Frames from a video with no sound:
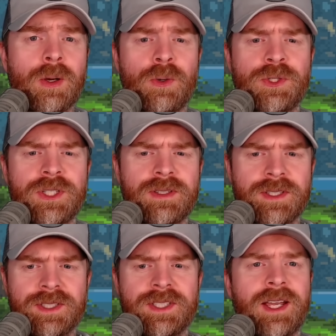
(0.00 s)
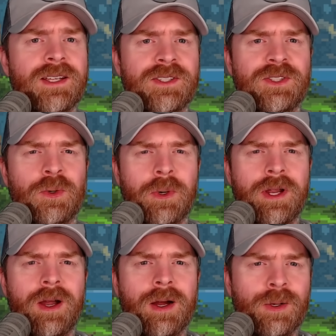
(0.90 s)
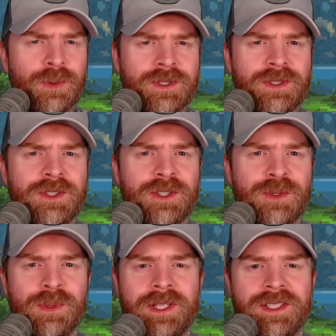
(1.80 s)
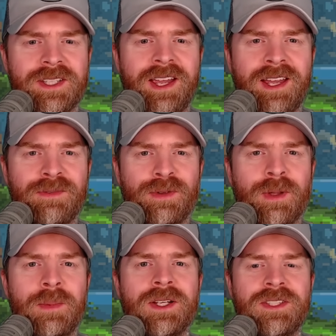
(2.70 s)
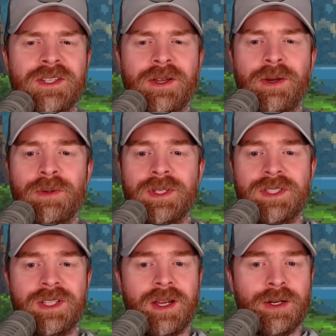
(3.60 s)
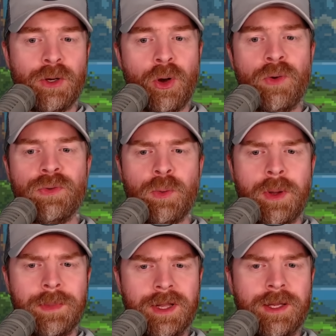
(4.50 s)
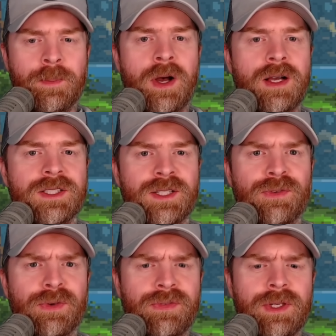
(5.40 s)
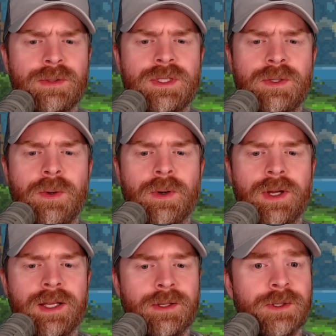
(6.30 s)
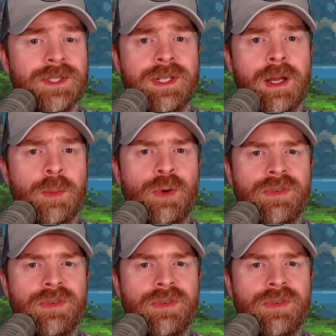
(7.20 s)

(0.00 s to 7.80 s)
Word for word: Ocean the Second Story R was just released a handful of months ago. It's got an overwhelmingly positive review score, and there is a demo